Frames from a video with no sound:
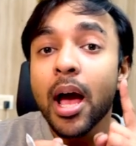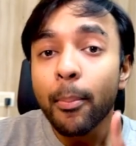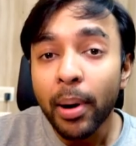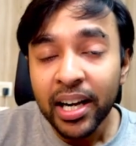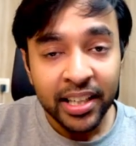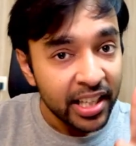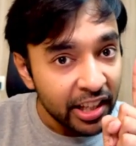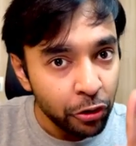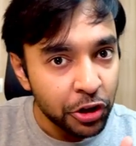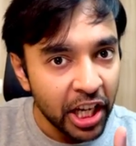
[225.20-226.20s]
But
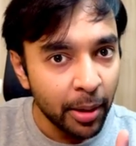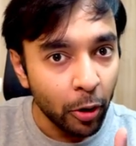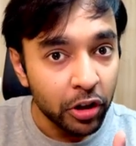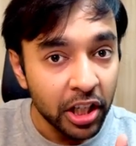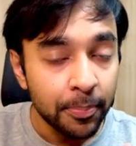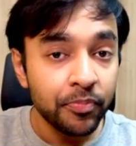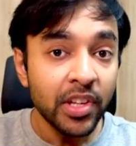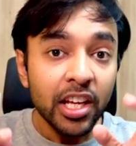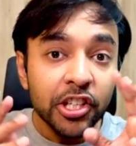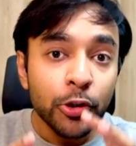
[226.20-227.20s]
if you think about it,
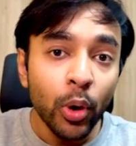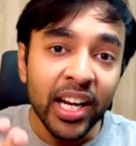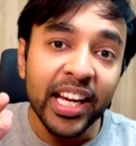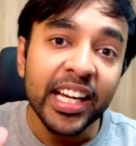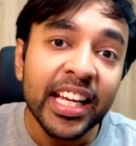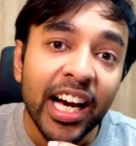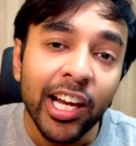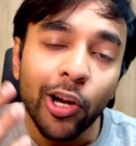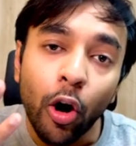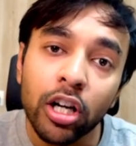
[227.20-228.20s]
you are getting a
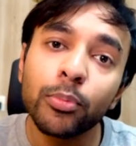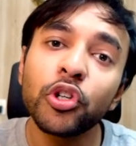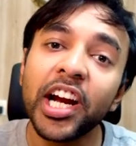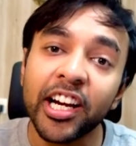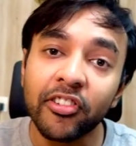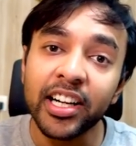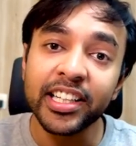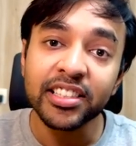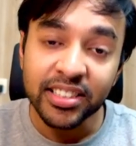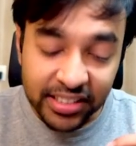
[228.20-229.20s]
lot more
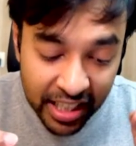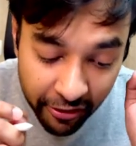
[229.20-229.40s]
advantages